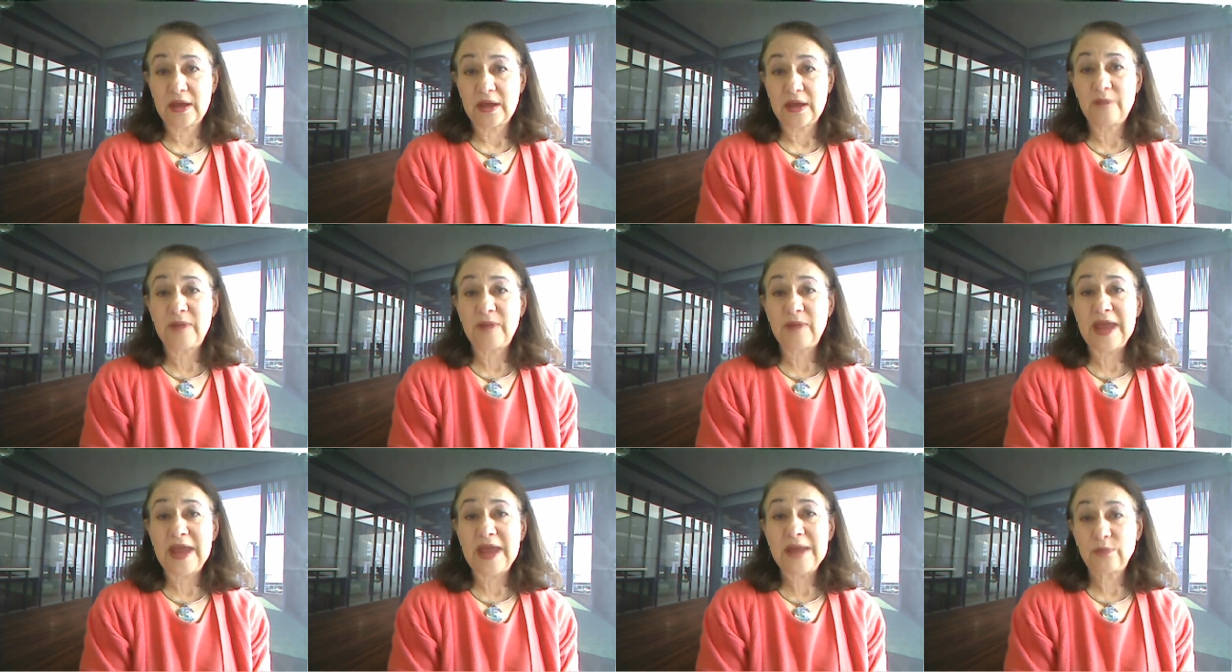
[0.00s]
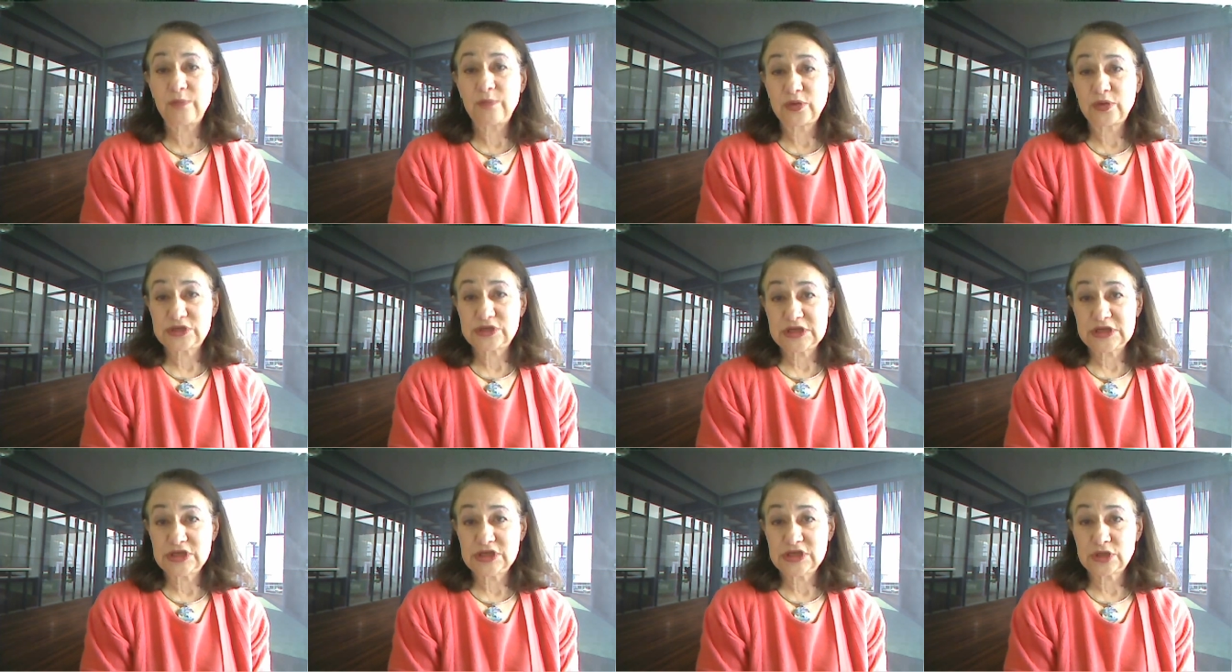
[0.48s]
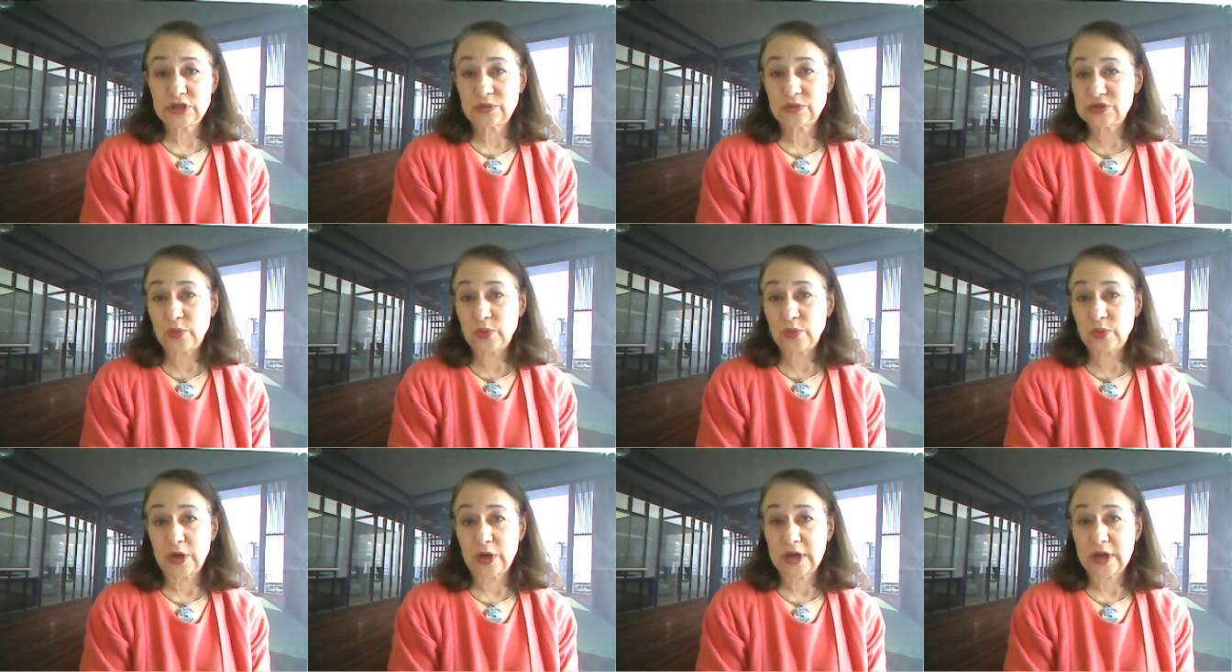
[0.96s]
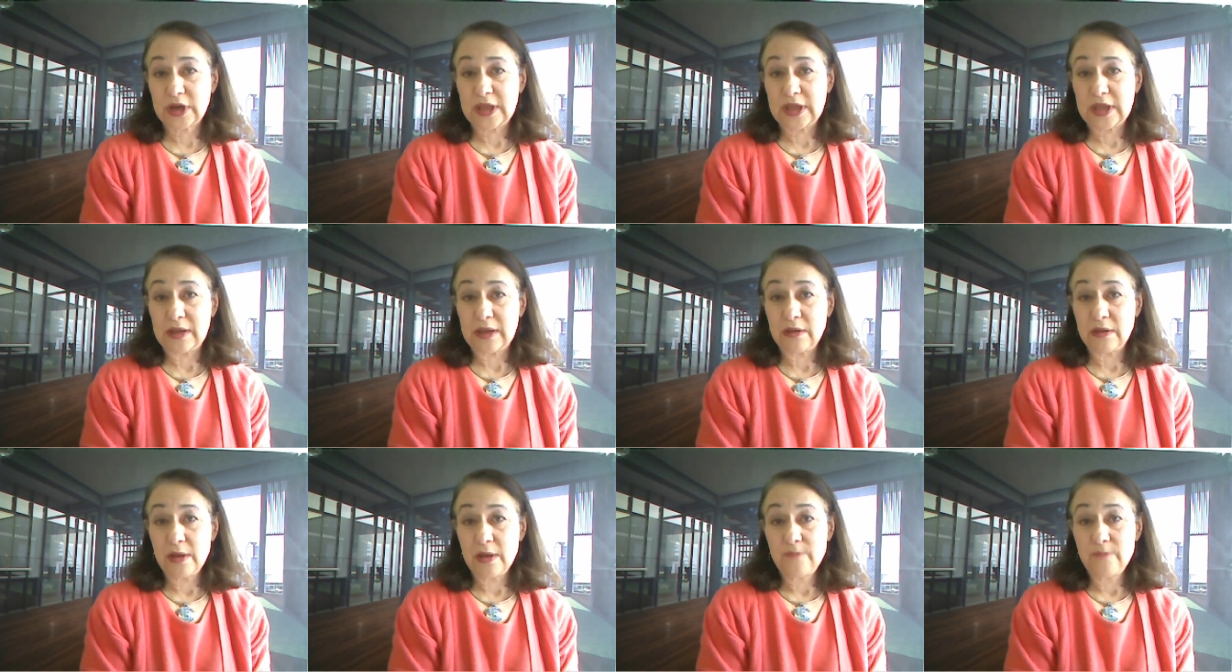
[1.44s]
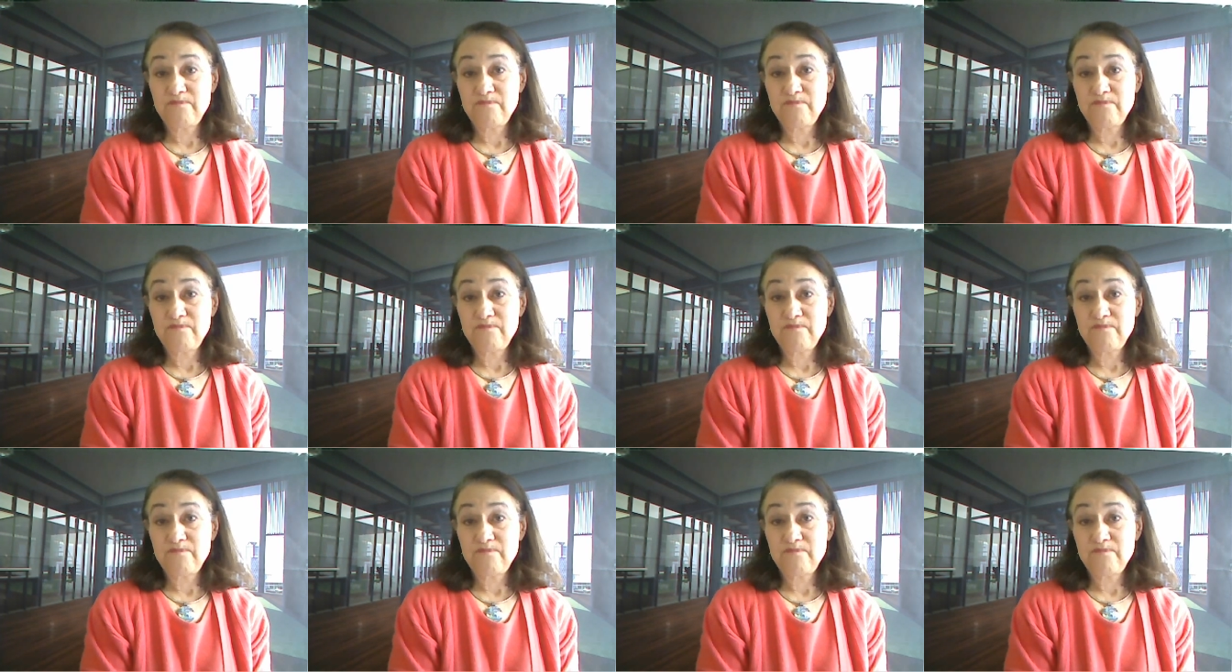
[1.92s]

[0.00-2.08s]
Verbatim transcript: complaint procedure was working.